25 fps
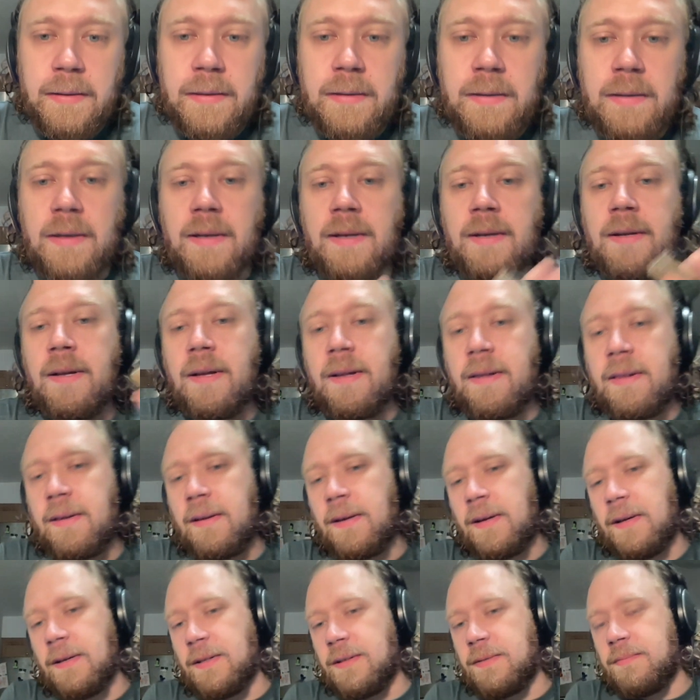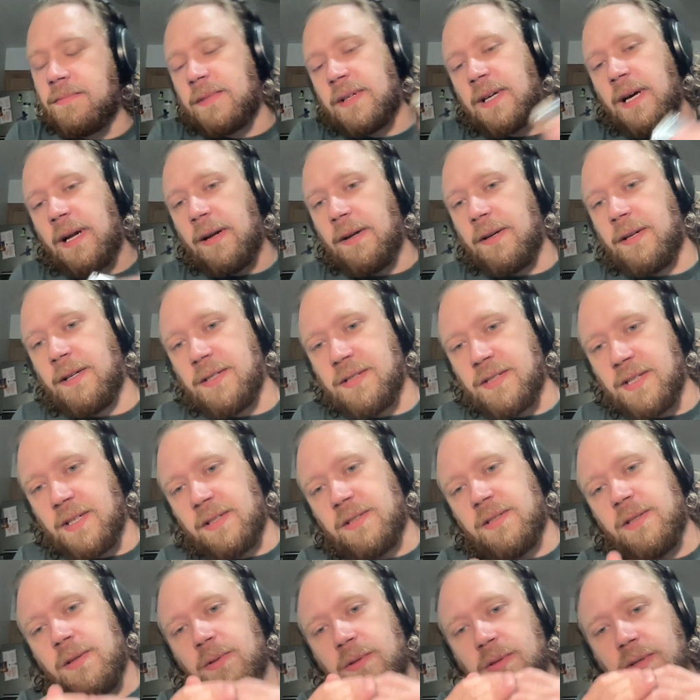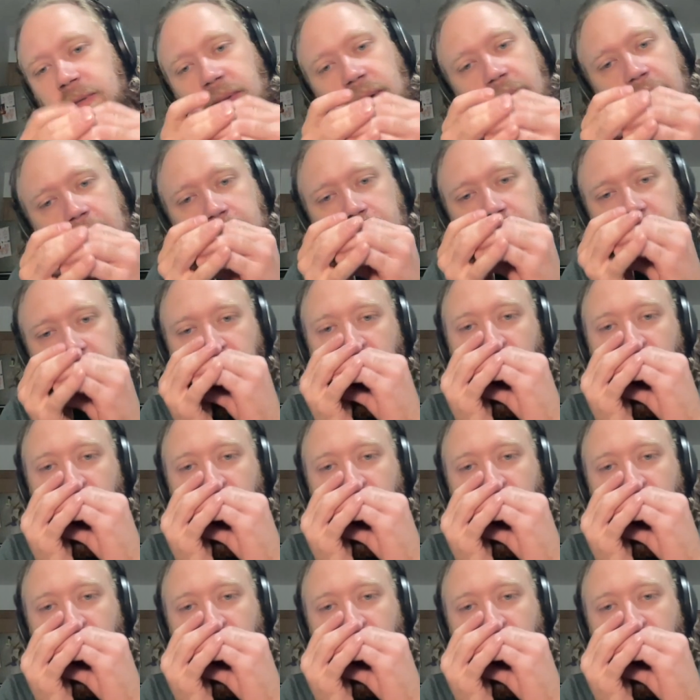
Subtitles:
And I think it kind of does like 2 slaps.